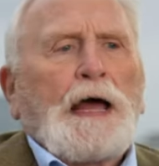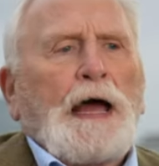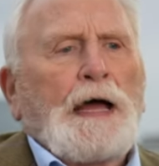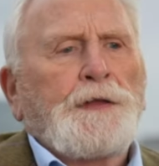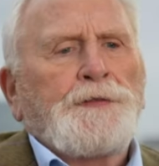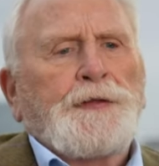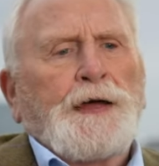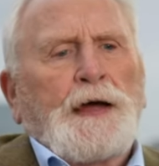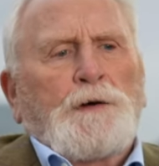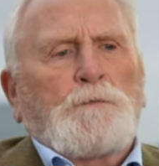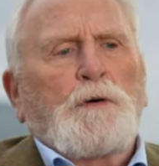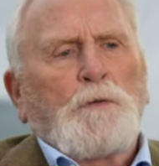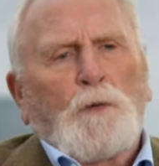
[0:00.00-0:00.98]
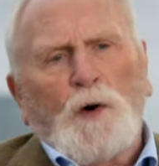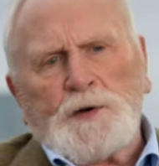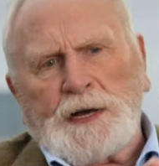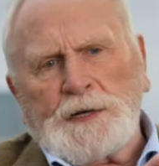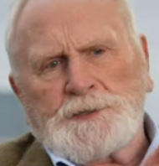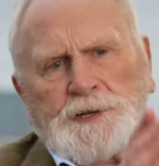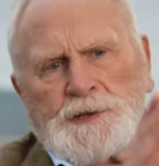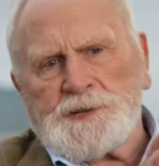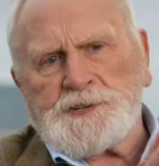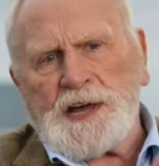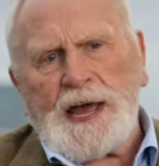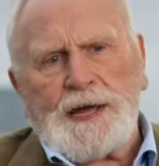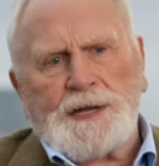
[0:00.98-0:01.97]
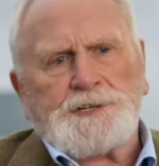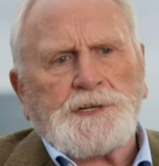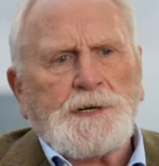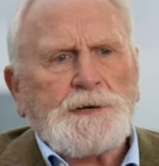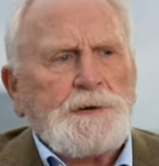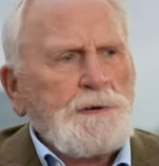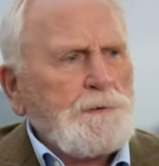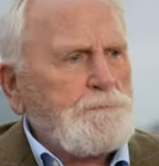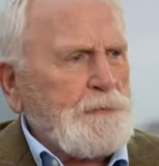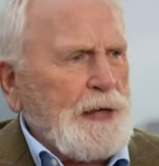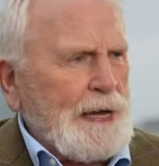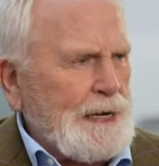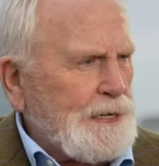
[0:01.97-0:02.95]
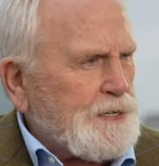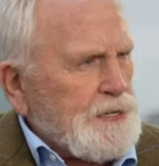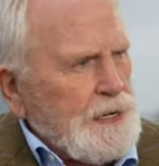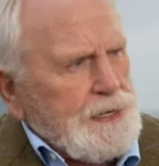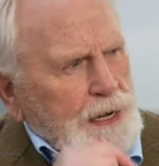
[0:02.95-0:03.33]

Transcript: and uh, we were walking to the set, and he said,